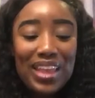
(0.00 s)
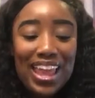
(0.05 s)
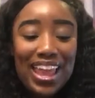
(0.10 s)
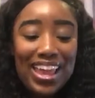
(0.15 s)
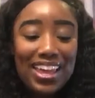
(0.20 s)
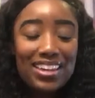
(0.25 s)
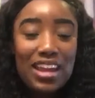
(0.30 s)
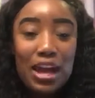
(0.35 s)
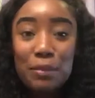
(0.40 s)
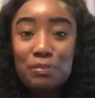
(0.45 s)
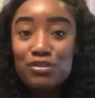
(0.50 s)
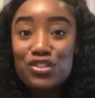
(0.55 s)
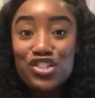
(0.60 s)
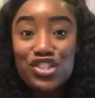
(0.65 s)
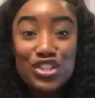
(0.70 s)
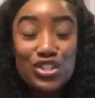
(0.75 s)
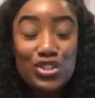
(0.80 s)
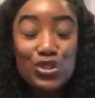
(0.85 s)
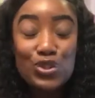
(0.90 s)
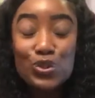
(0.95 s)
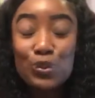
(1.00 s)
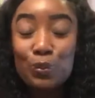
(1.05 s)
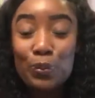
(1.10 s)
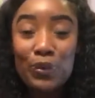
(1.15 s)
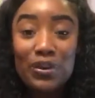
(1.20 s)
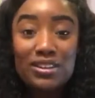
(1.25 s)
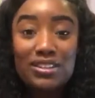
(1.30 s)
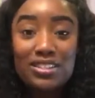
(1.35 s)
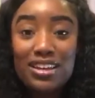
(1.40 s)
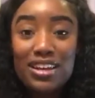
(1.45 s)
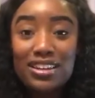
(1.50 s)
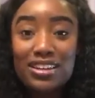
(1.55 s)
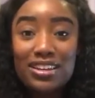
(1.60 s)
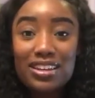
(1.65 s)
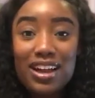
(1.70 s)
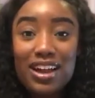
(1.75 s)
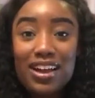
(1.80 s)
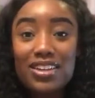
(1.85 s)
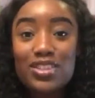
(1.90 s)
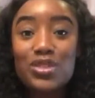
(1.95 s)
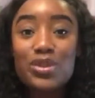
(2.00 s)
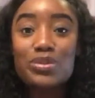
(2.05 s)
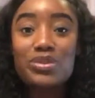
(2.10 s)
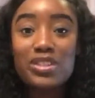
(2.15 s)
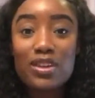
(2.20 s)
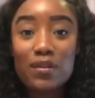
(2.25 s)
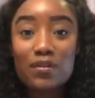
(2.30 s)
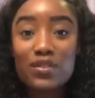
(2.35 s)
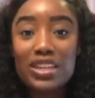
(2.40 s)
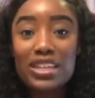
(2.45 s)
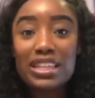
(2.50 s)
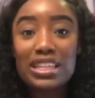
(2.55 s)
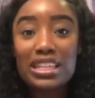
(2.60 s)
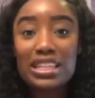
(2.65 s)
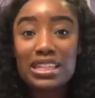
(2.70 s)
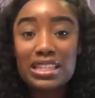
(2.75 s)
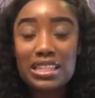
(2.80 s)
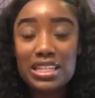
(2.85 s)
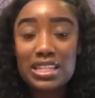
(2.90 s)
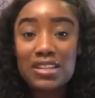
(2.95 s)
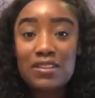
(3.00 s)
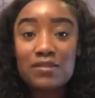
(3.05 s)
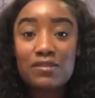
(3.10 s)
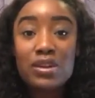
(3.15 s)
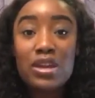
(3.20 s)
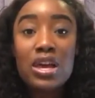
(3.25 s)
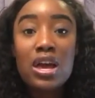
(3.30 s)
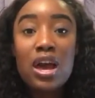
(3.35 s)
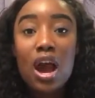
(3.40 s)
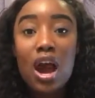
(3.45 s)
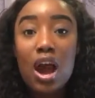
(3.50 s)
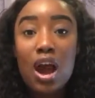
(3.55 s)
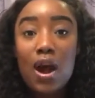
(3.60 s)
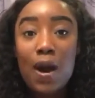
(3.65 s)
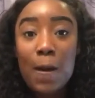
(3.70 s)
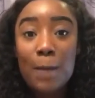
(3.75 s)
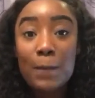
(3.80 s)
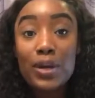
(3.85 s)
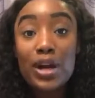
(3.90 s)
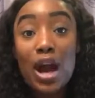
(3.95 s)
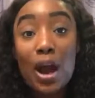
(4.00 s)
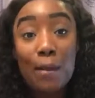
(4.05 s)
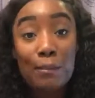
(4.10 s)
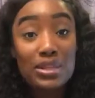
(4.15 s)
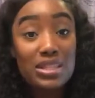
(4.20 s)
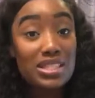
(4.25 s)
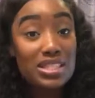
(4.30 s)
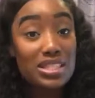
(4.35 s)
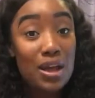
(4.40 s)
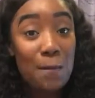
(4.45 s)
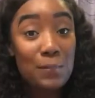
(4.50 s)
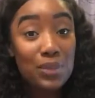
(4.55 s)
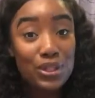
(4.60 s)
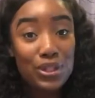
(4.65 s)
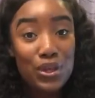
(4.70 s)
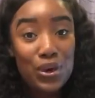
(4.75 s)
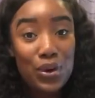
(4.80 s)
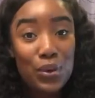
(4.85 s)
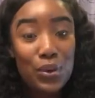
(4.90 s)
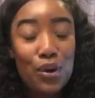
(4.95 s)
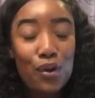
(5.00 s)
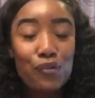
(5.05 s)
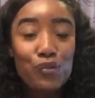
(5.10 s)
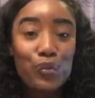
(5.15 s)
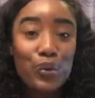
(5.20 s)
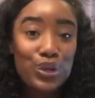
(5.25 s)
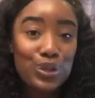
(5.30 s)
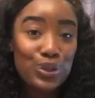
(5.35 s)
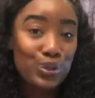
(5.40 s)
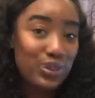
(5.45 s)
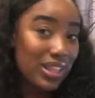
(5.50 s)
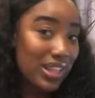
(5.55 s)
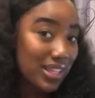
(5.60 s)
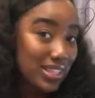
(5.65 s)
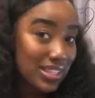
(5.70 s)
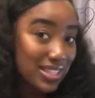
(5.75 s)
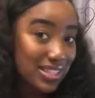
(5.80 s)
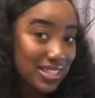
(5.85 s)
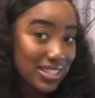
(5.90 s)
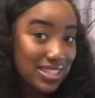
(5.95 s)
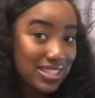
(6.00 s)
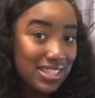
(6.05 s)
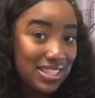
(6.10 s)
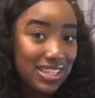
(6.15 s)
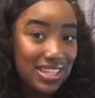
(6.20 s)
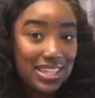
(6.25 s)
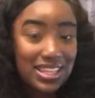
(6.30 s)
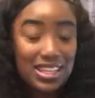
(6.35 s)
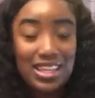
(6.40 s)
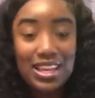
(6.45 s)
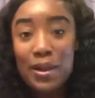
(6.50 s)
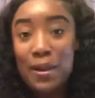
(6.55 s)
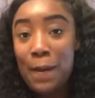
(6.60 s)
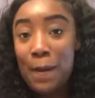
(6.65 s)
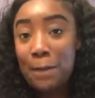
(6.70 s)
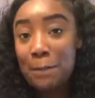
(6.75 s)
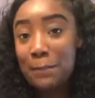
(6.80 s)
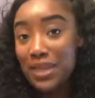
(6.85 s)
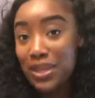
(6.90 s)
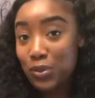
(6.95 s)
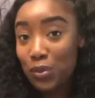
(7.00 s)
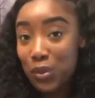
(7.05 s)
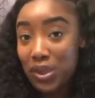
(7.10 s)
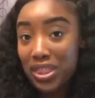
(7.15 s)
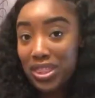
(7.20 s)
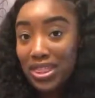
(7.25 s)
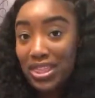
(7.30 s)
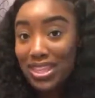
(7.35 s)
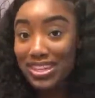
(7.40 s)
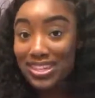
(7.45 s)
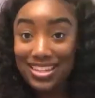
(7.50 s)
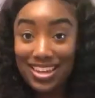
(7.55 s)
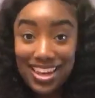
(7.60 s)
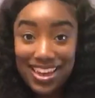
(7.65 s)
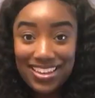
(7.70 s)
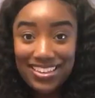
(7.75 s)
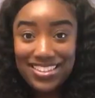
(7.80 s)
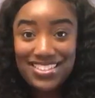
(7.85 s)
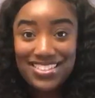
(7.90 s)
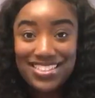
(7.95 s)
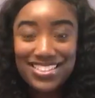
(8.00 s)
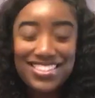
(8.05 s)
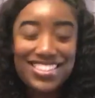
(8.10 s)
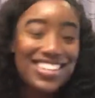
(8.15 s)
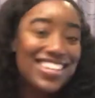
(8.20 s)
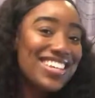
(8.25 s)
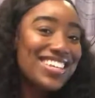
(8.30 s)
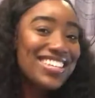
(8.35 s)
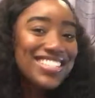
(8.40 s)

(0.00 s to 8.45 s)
And I'm just super excited guys. So definitely leave um, comments down below of what you'd like to see me with next.